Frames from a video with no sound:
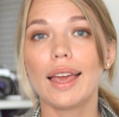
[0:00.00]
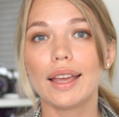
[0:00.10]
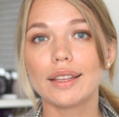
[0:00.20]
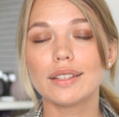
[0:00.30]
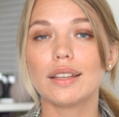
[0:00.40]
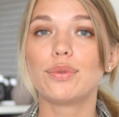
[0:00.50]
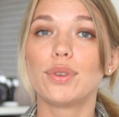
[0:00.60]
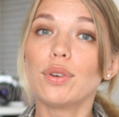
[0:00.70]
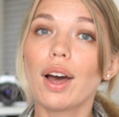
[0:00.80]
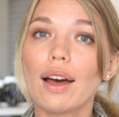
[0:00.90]
And if
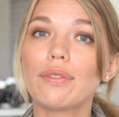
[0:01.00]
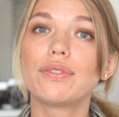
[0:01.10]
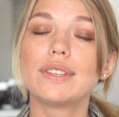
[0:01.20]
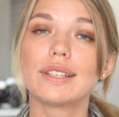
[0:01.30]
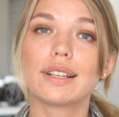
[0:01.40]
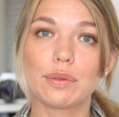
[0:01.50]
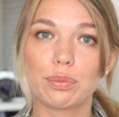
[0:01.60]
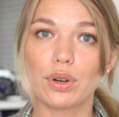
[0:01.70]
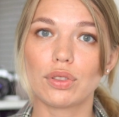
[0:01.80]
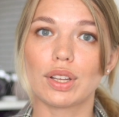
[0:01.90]
you have physical
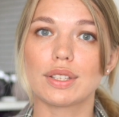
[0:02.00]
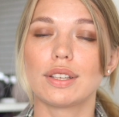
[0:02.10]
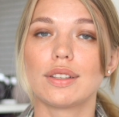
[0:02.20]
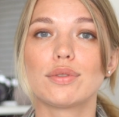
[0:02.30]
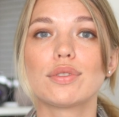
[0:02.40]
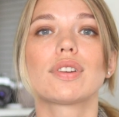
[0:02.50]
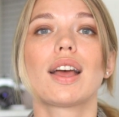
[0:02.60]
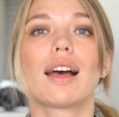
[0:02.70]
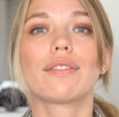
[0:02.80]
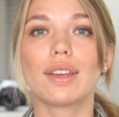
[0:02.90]
products and you don't
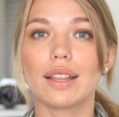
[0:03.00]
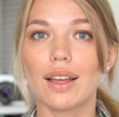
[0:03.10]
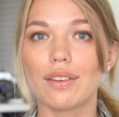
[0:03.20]
have